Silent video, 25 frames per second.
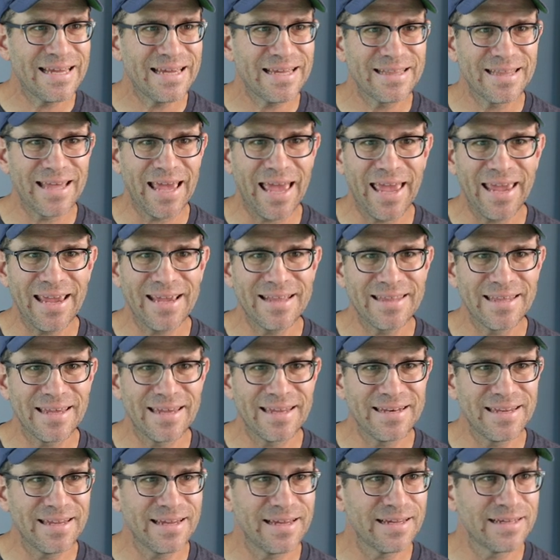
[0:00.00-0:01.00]
India, the A in
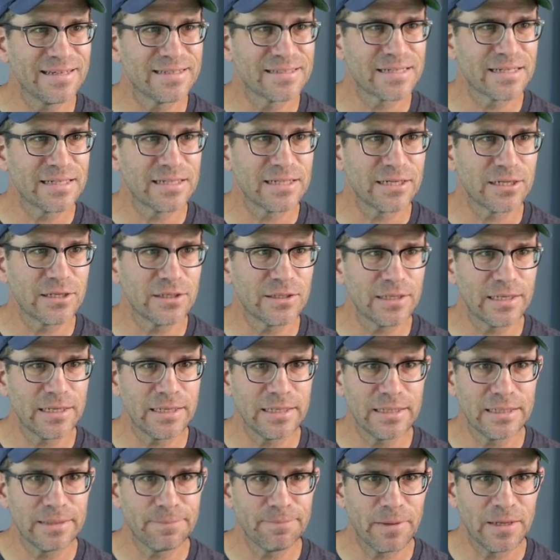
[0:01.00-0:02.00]
the India is
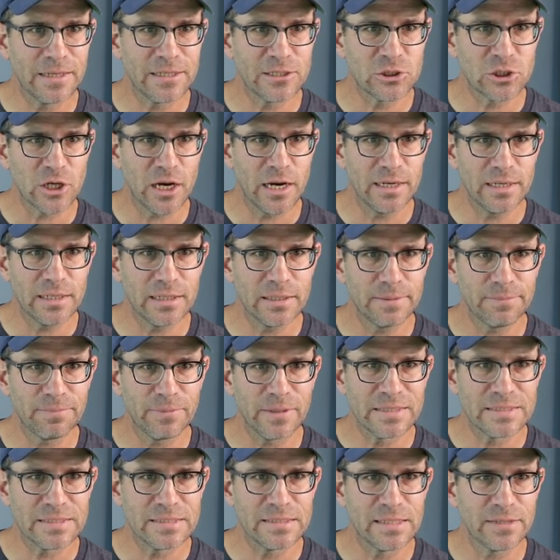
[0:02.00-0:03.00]
clearly in
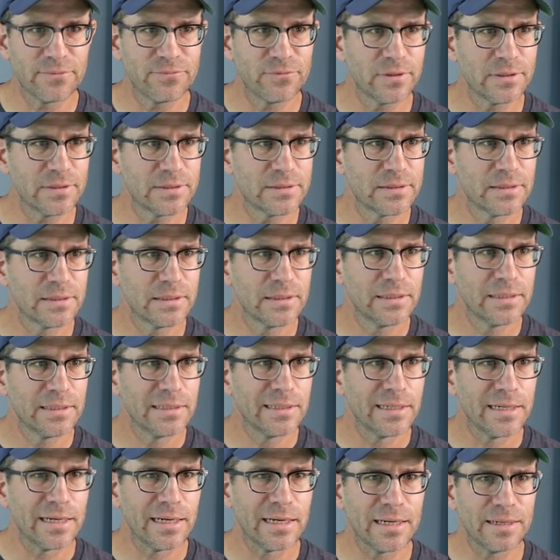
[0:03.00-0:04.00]
China is different.
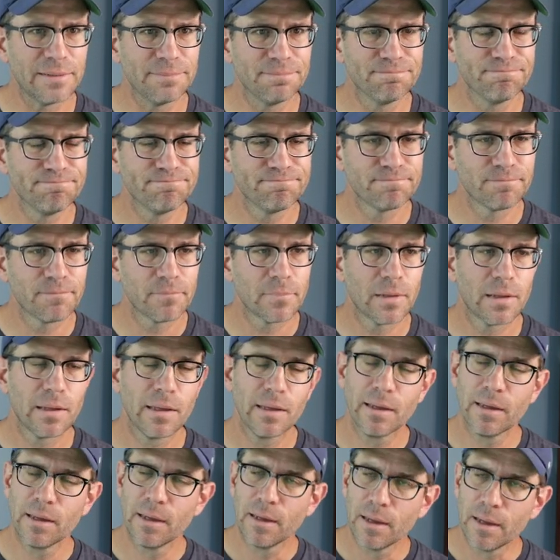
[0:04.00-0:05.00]
Um,
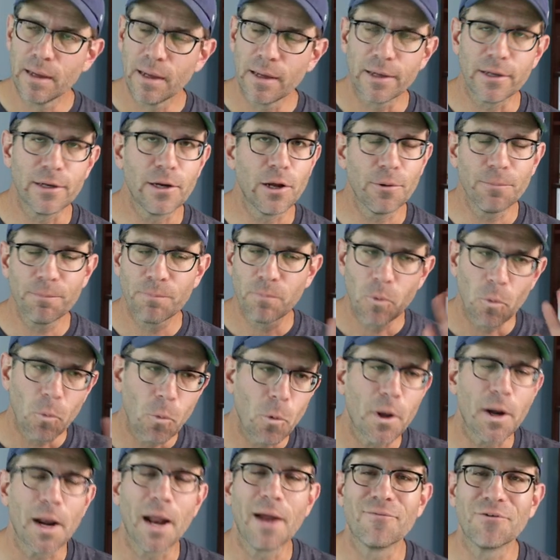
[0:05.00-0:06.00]
you know,
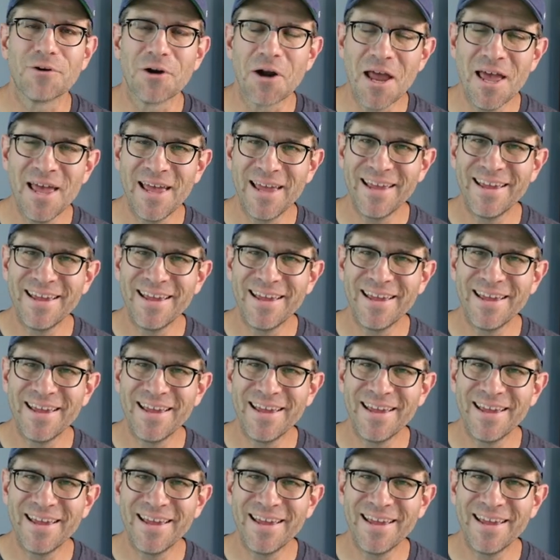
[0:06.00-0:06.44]
whatever.